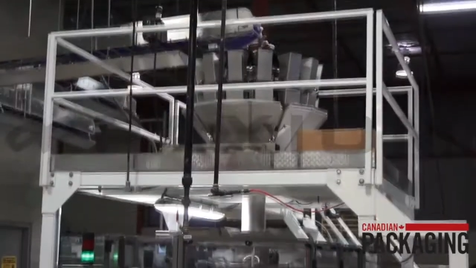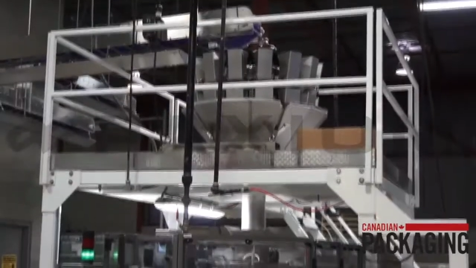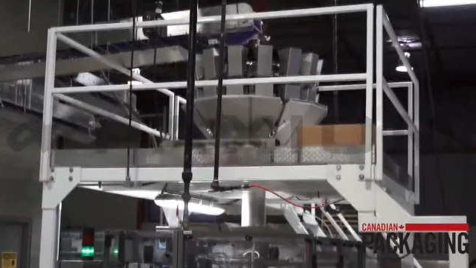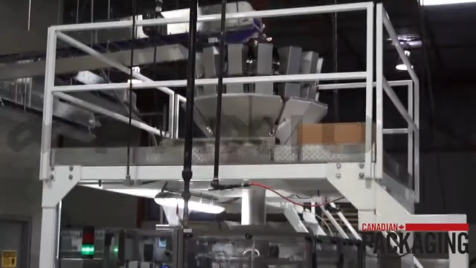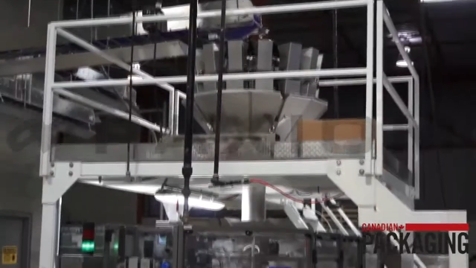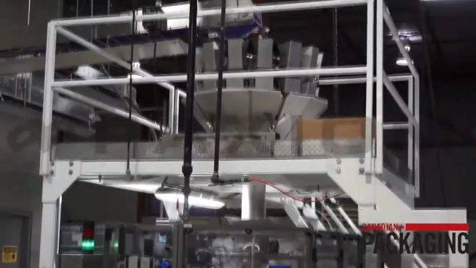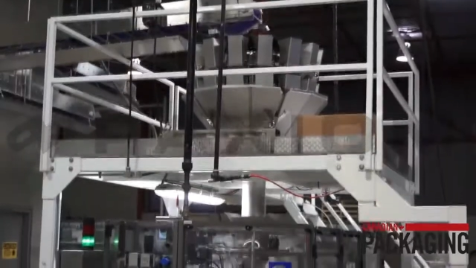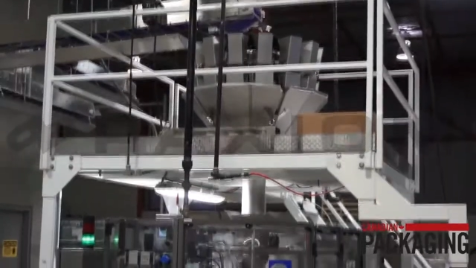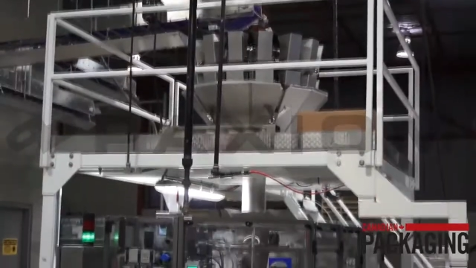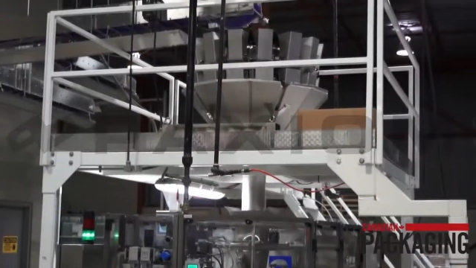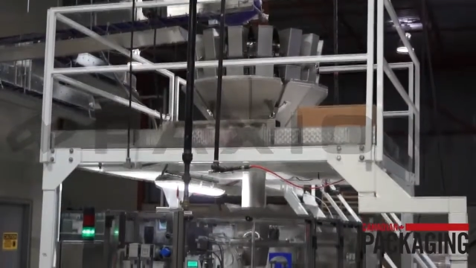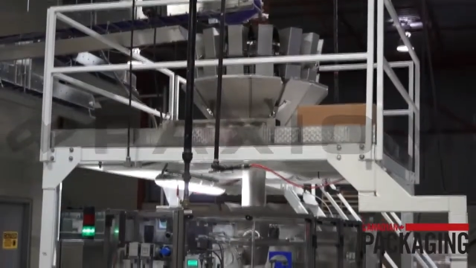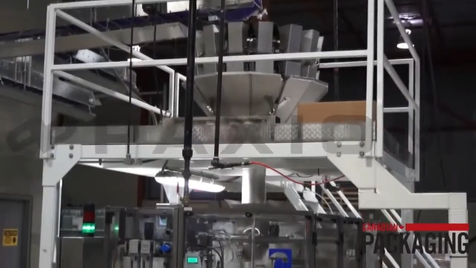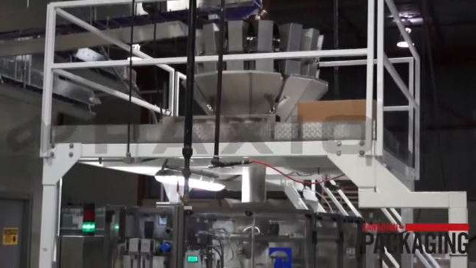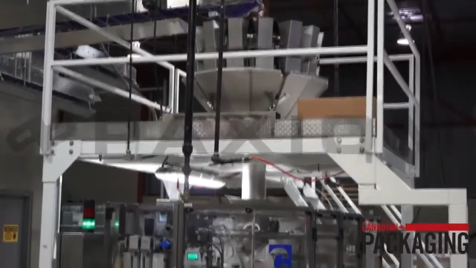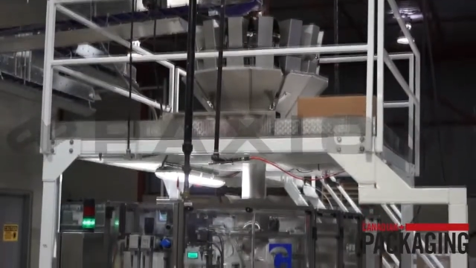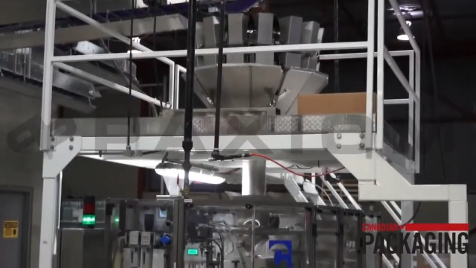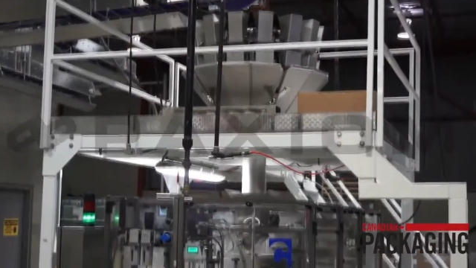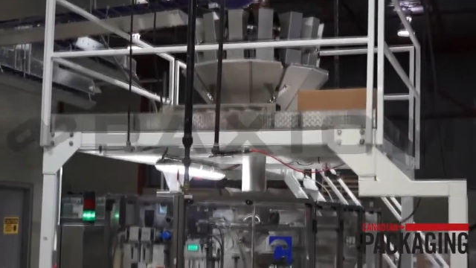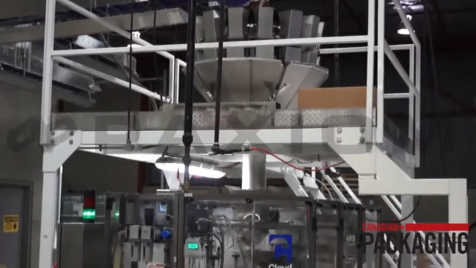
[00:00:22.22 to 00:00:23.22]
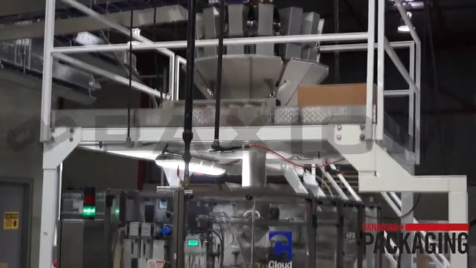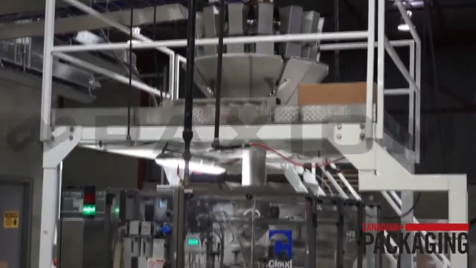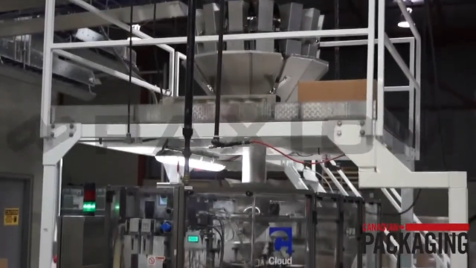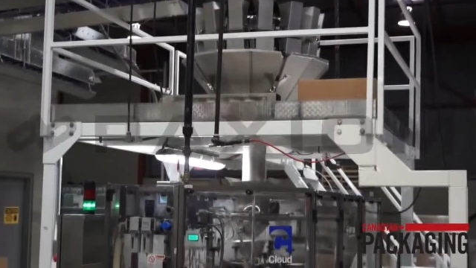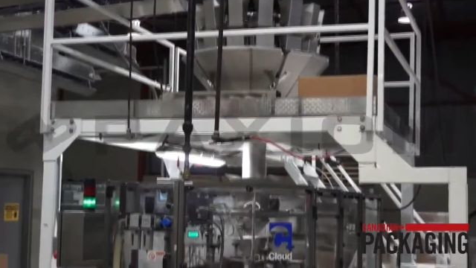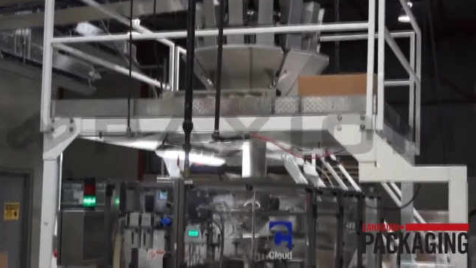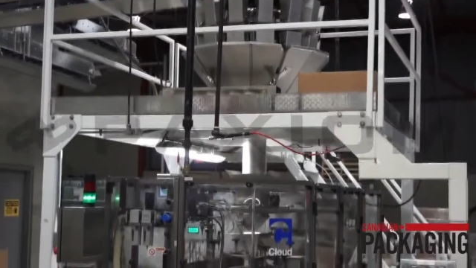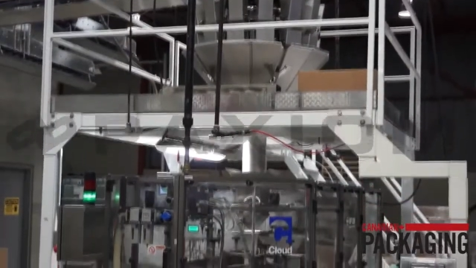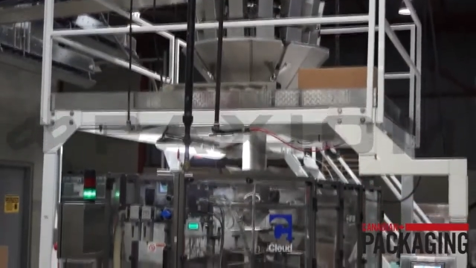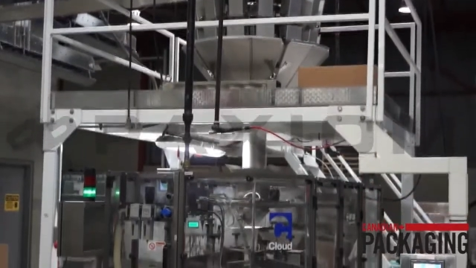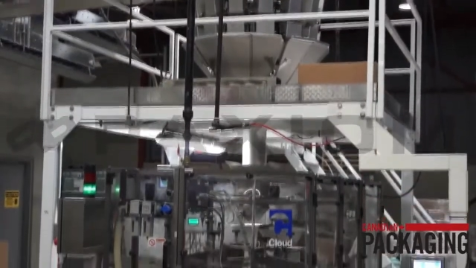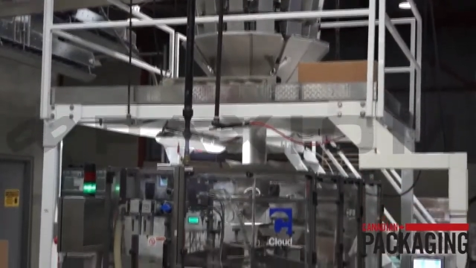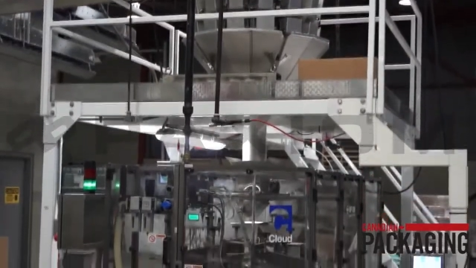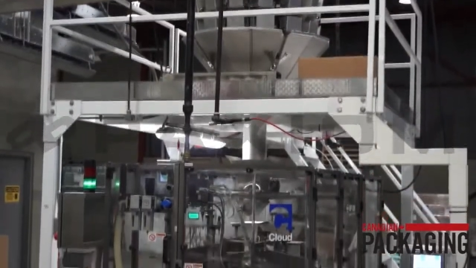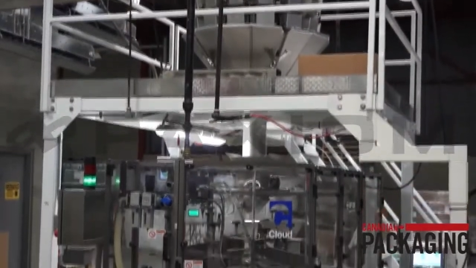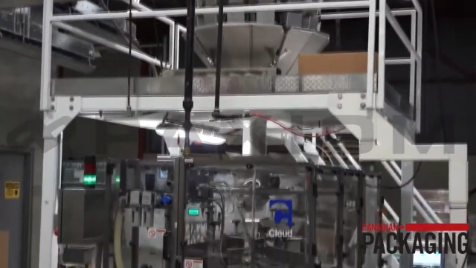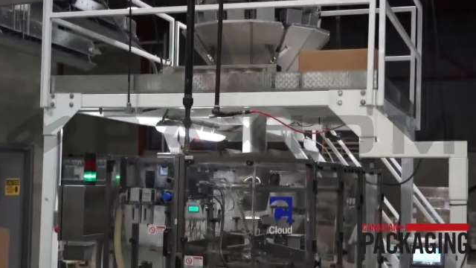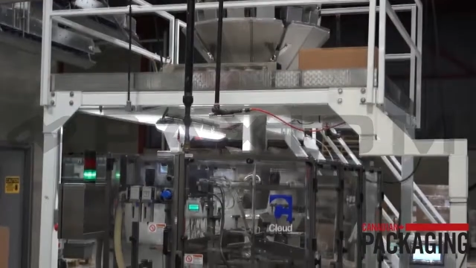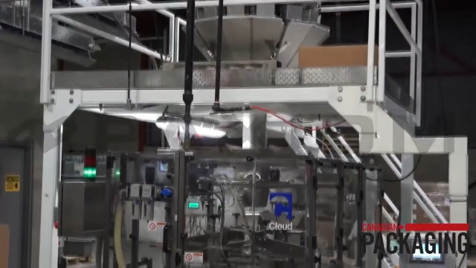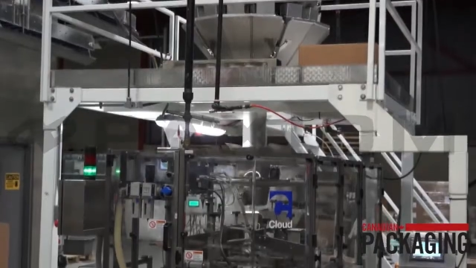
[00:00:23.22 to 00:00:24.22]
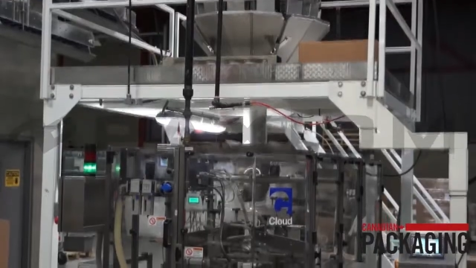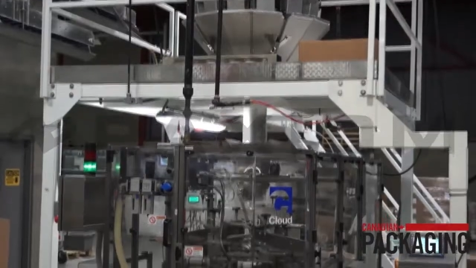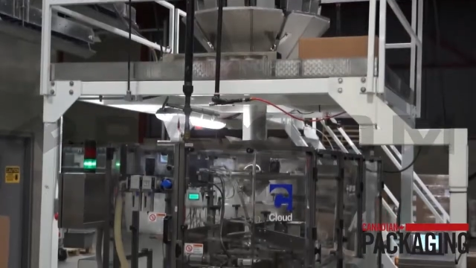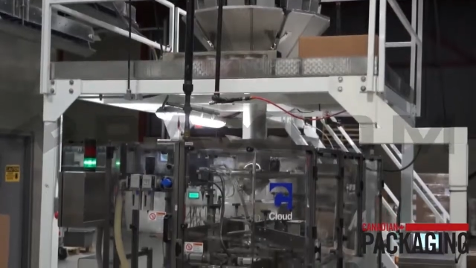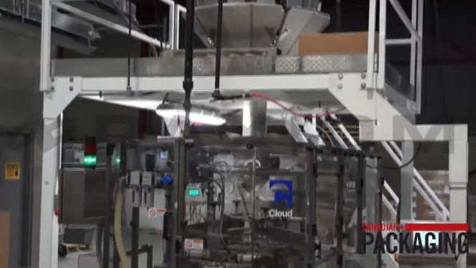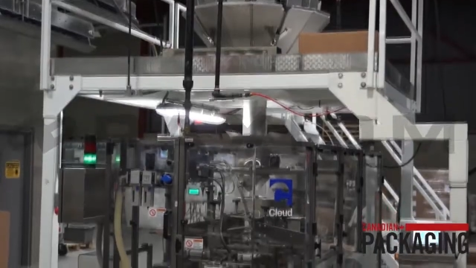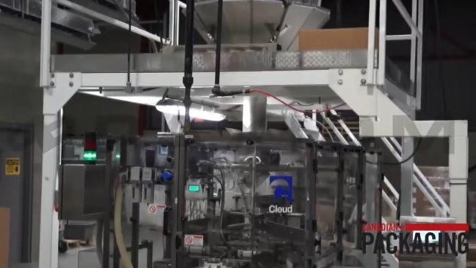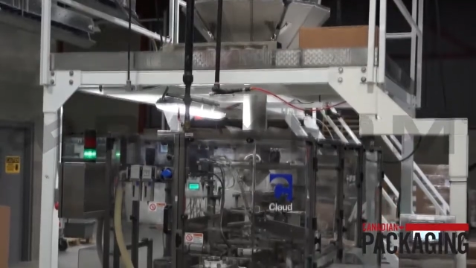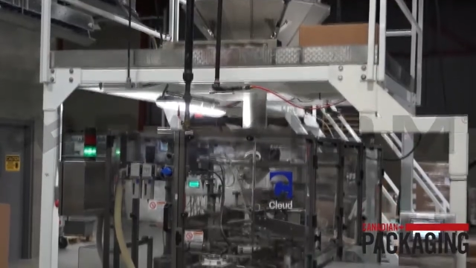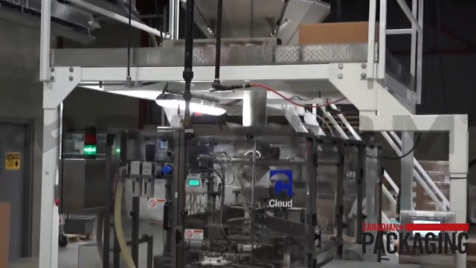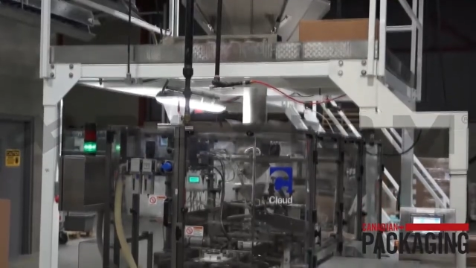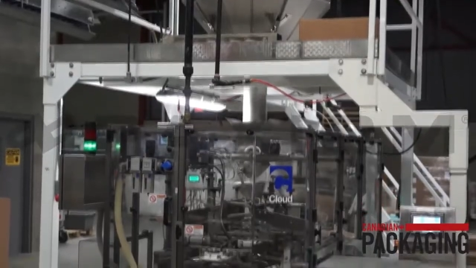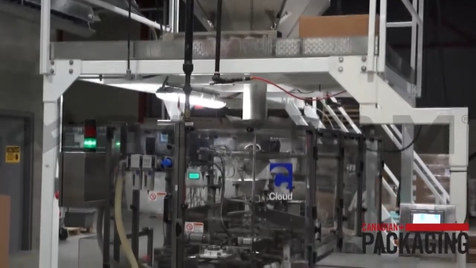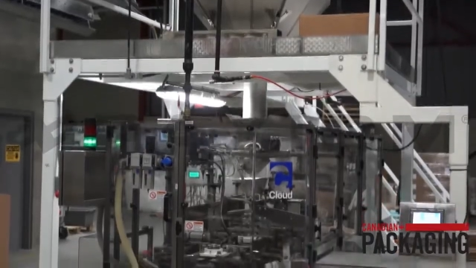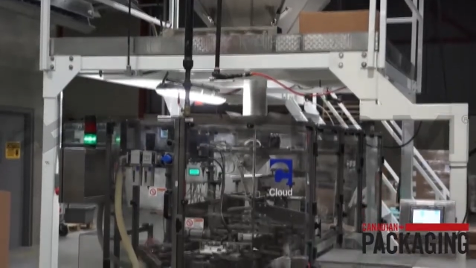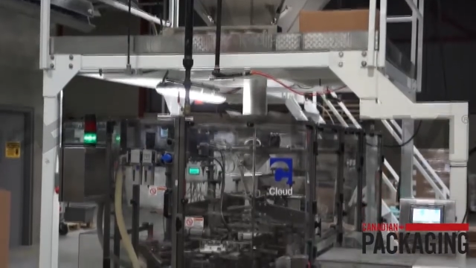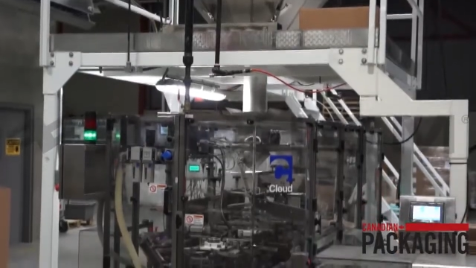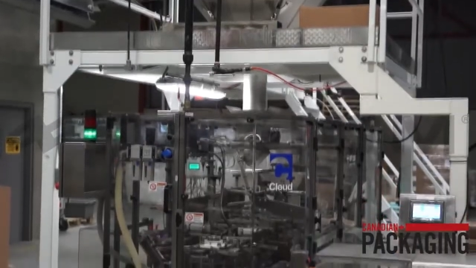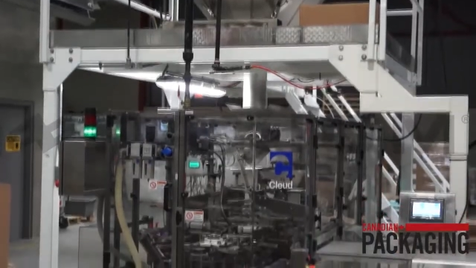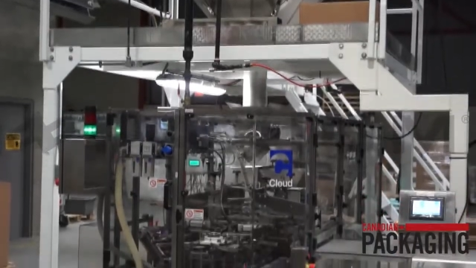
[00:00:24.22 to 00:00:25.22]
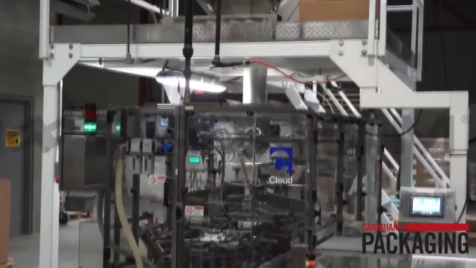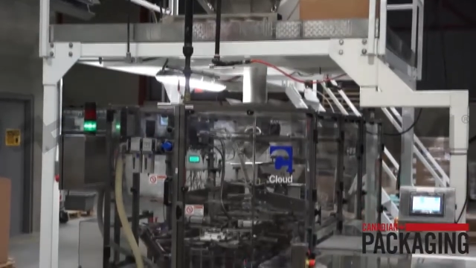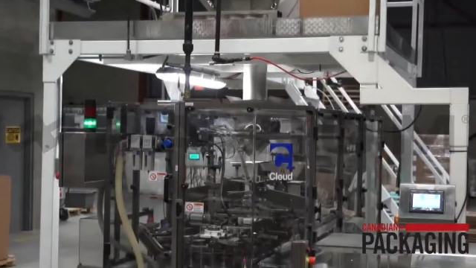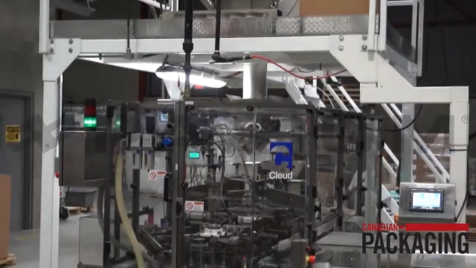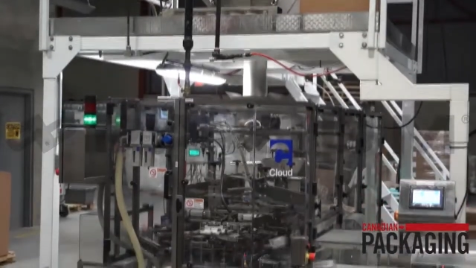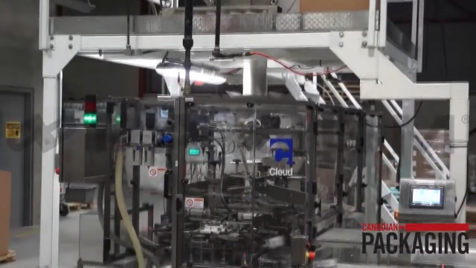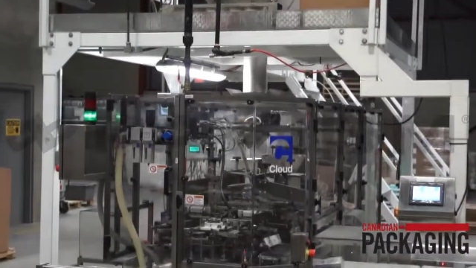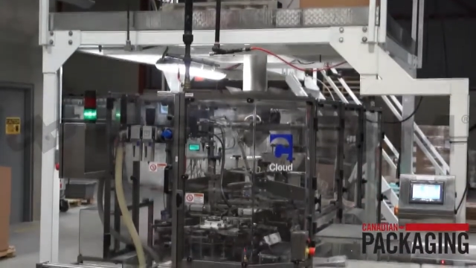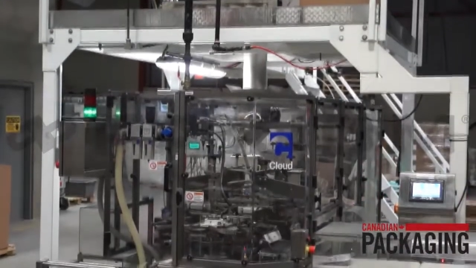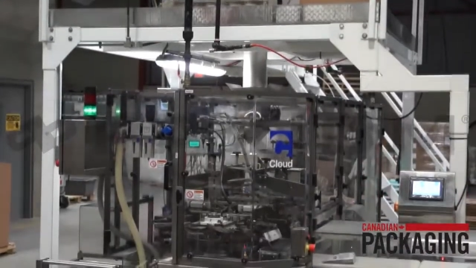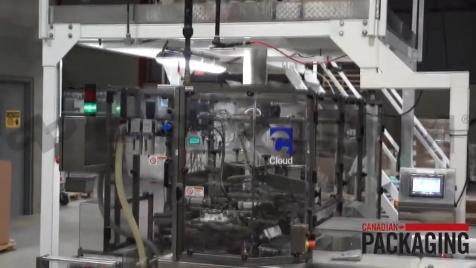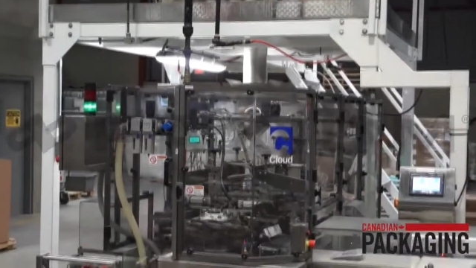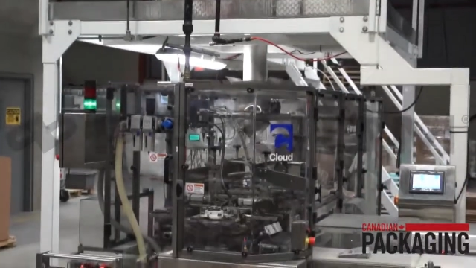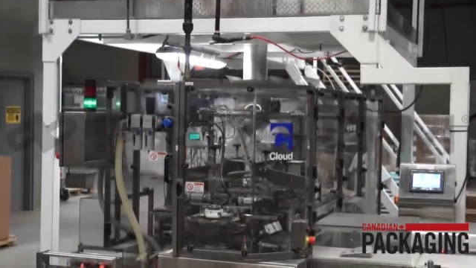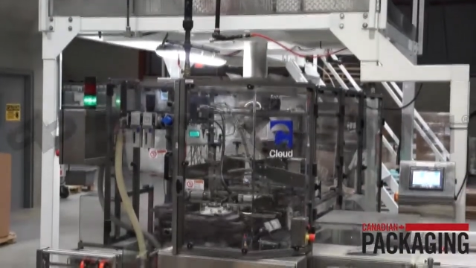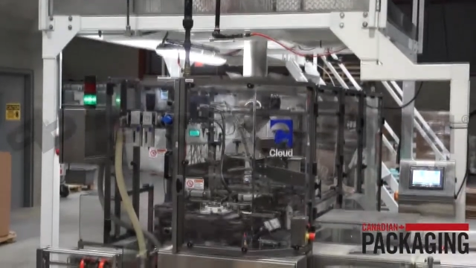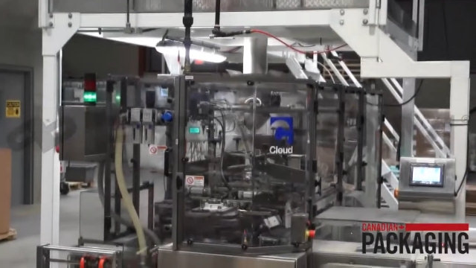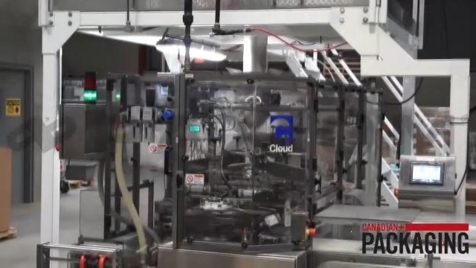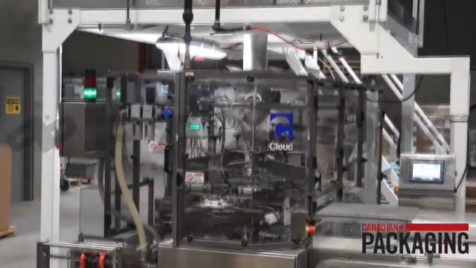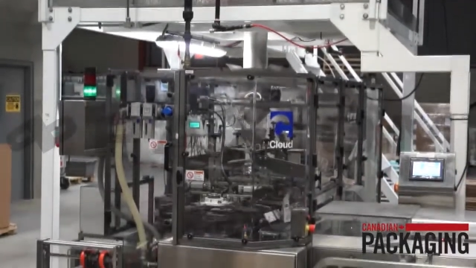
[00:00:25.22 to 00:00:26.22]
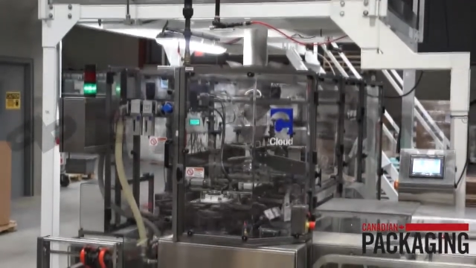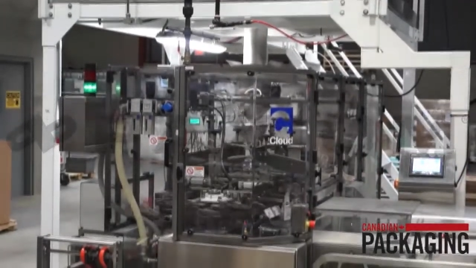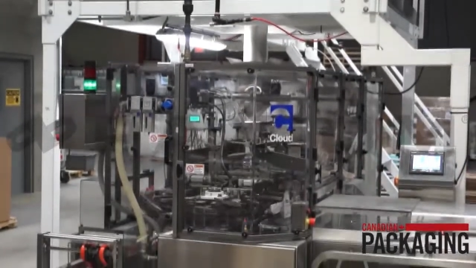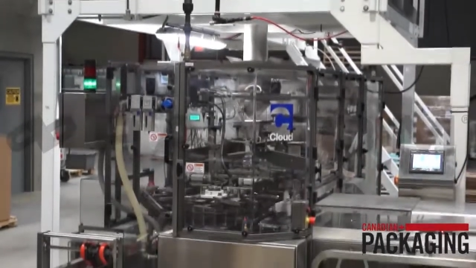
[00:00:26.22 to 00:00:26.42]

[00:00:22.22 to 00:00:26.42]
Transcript: [unreadable: no face in view]